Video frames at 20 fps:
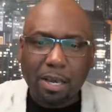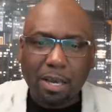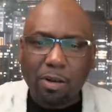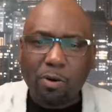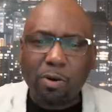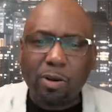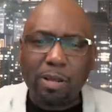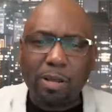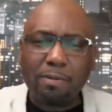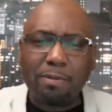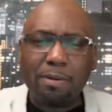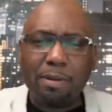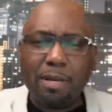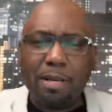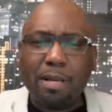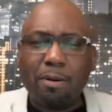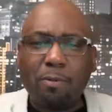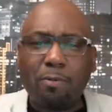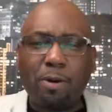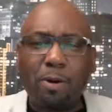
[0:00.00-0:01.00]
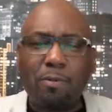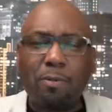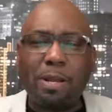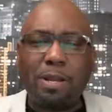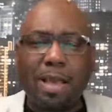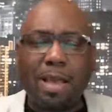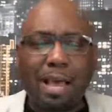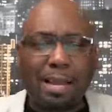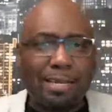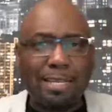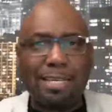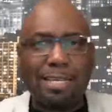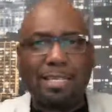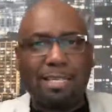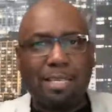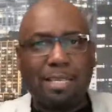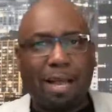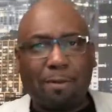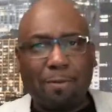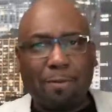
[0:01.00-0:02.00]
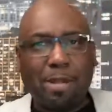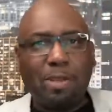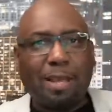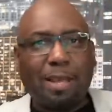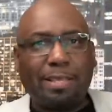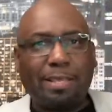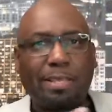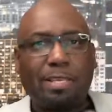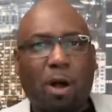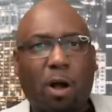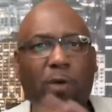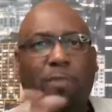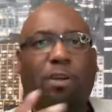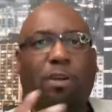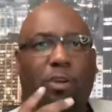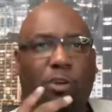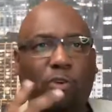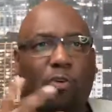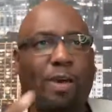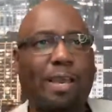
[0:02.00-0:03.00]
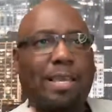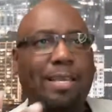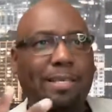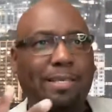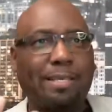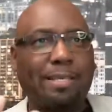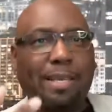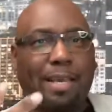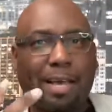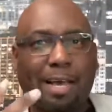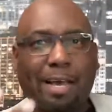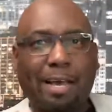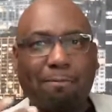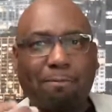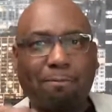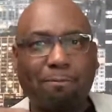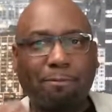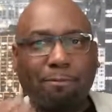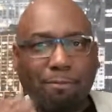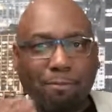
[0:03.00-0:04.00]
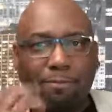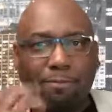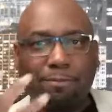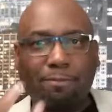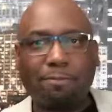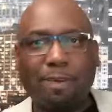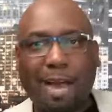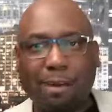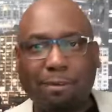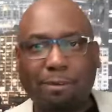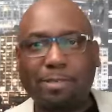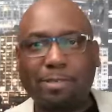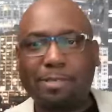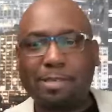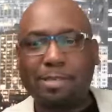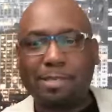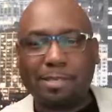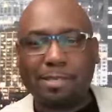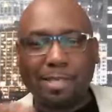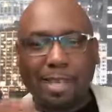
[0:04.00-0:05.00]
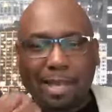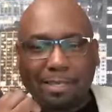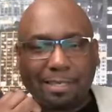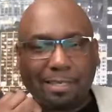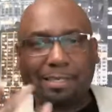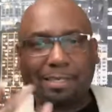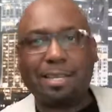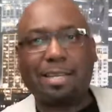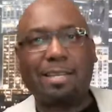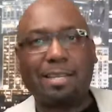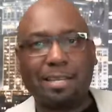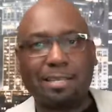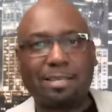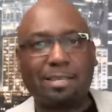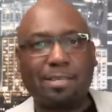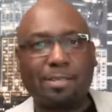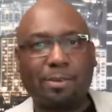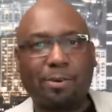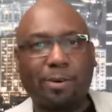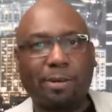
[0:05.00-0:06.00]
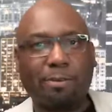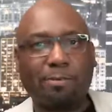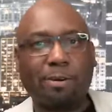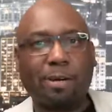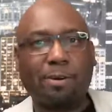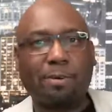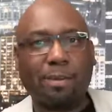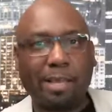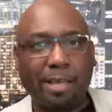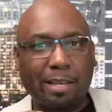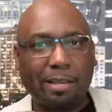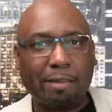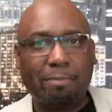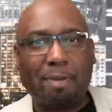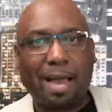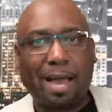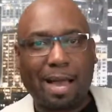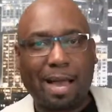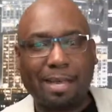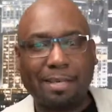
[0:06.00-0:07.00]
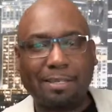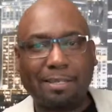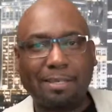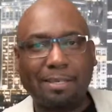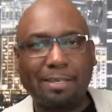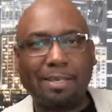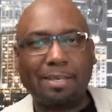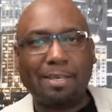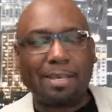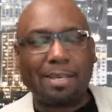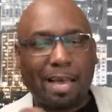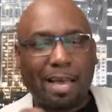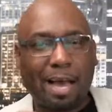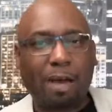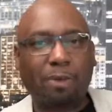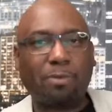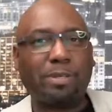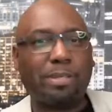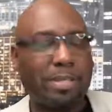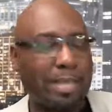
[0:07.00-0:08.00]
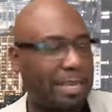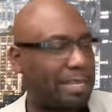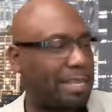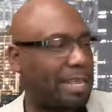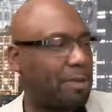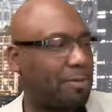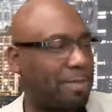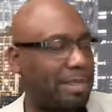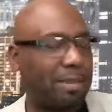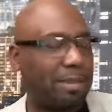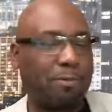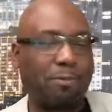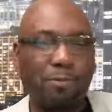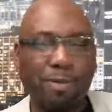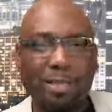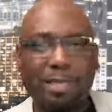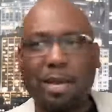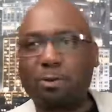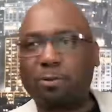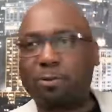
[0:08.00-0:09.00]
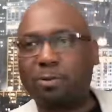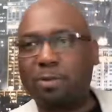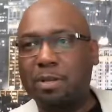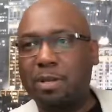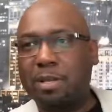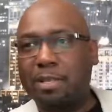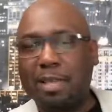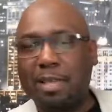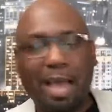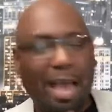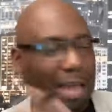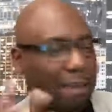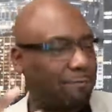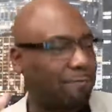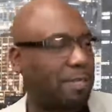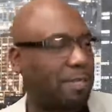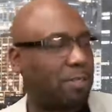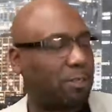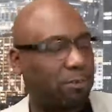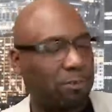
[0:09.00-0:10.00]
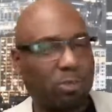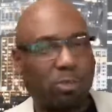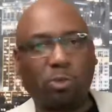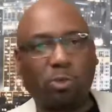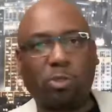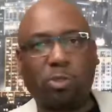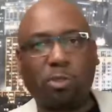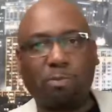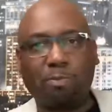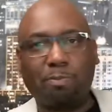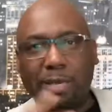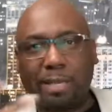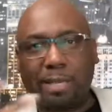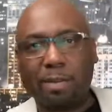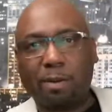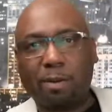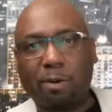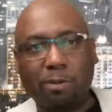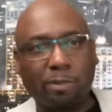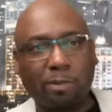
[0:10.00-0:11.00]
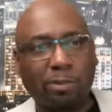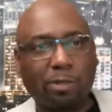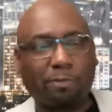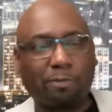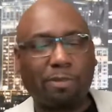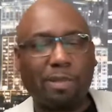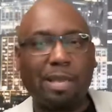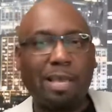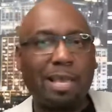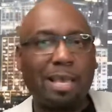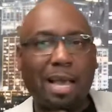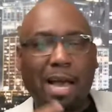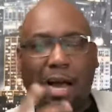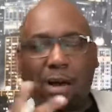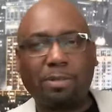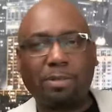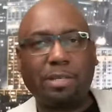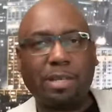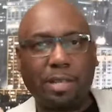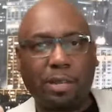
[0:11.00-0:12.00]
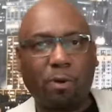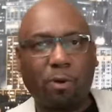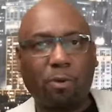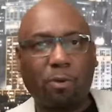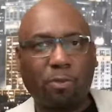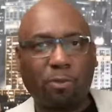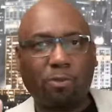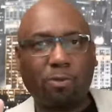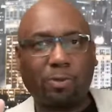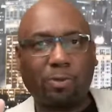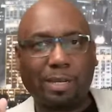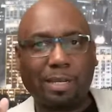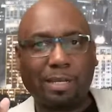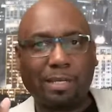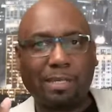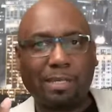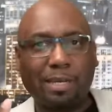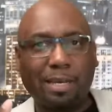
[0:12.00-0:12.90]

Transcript: could it when you had these other crazy viruses and sicknesses going around in the past, how did they deal with it without the advent of social media and all this other thing? How did they go through with it?